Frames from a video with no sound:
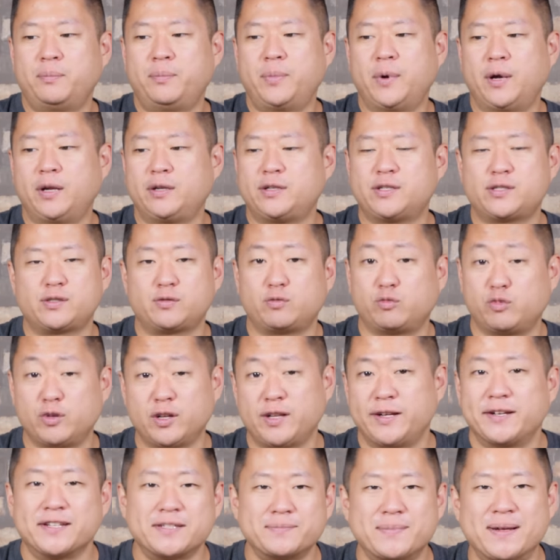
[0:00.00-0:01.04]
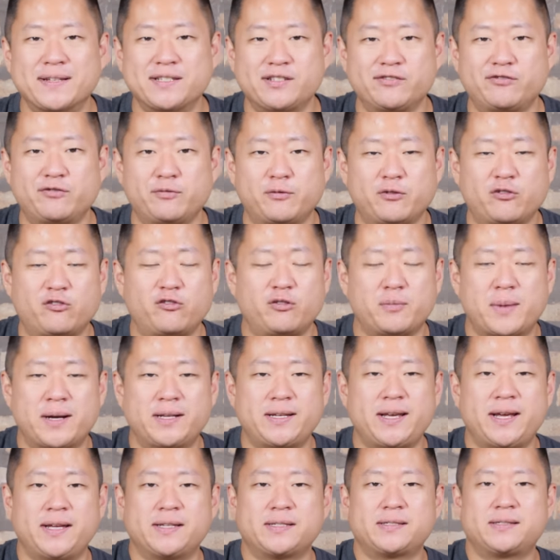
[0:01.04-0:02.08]
but just really expensive for, for my
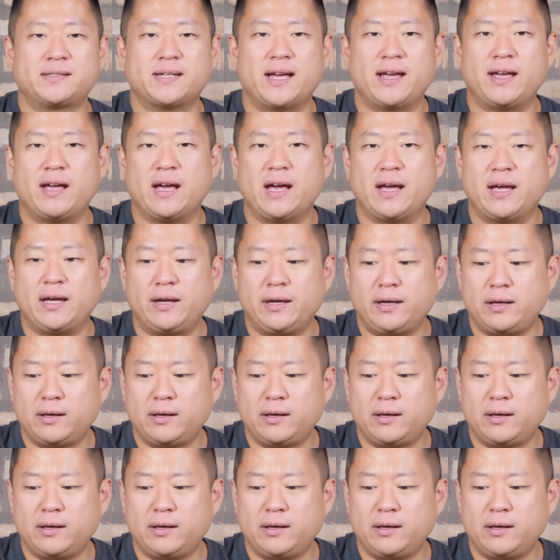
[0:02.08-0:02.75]
tastes. I, I,